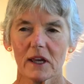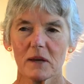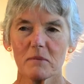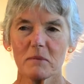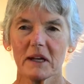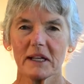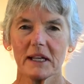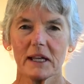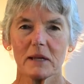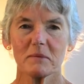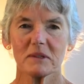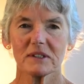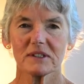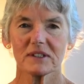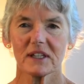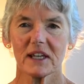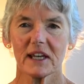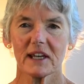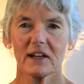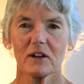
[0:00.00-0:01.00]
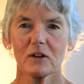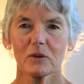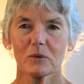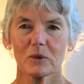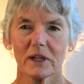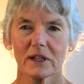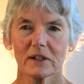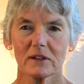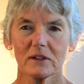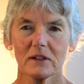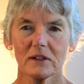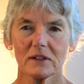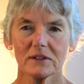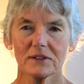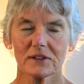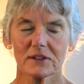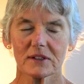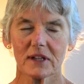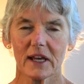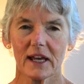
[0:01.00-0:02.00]
Hey, my name is Gail
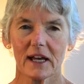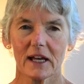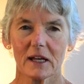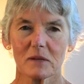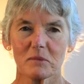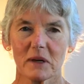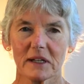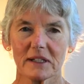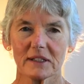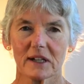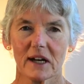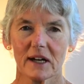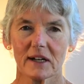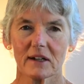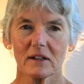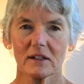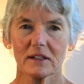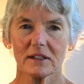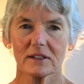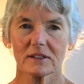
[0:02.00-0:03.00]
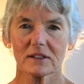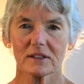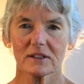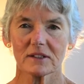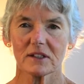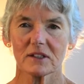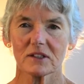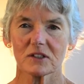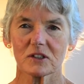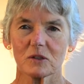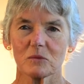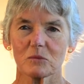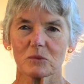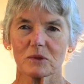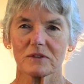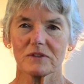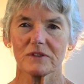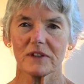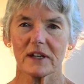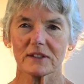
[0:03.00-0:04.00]
Reynolds, and my title is Assistant
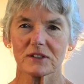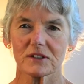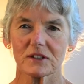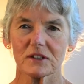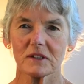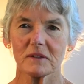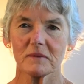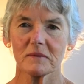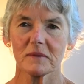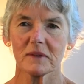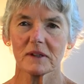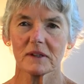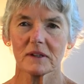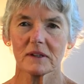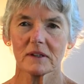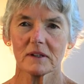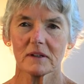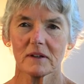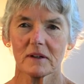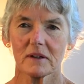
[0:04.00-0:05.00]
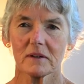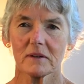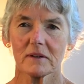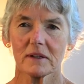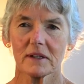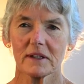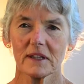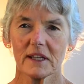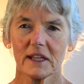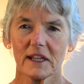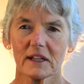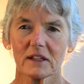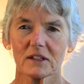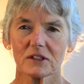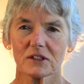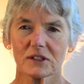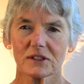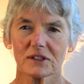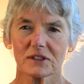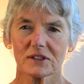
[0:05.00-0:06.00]
Professor uh, in the
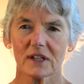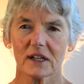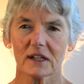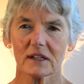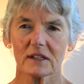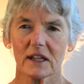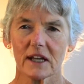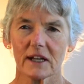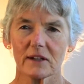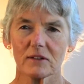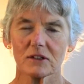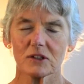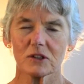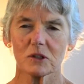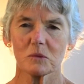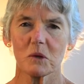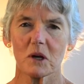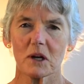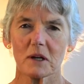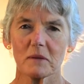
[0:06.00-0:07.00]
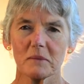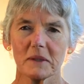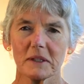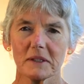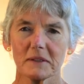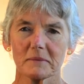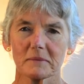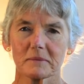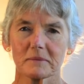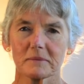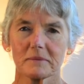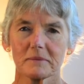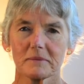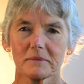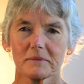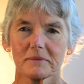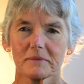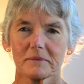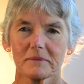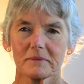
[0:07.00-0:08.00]
English as a Second Language Department.
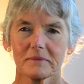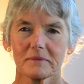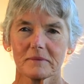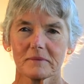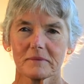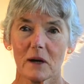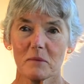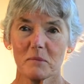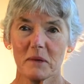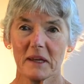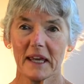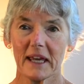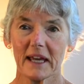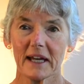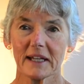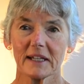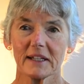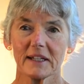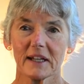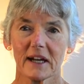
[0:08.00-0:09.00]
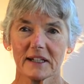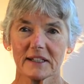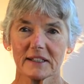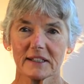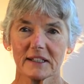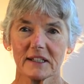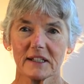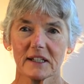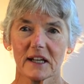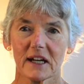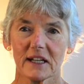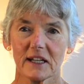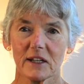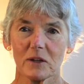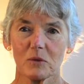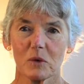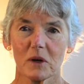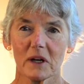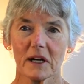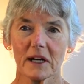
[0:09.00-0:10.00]
I began in
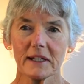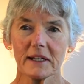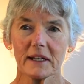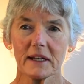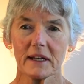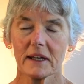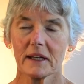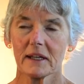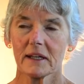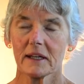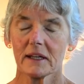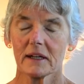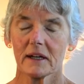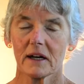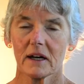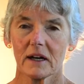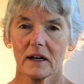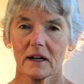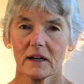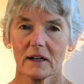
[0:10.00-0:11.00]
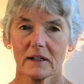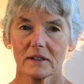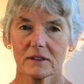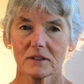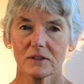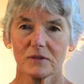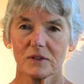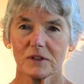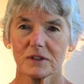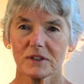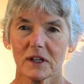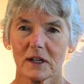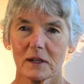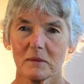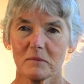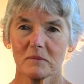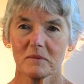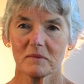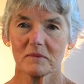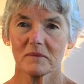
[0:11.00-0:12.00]
1991 uh, as a
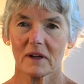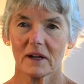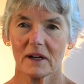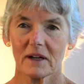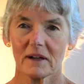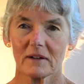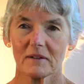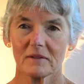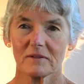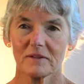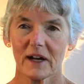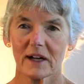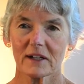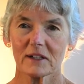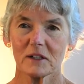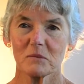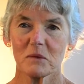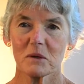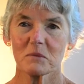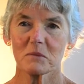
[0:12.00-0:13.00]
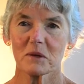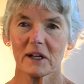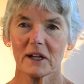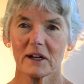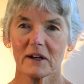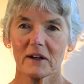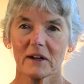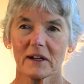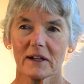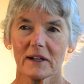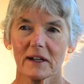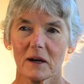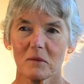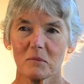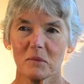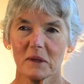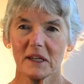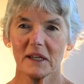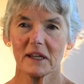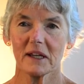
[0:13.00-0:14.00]
full-time uh, faculty member here, and I'll
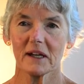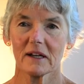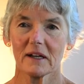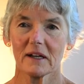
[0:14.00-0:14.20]
be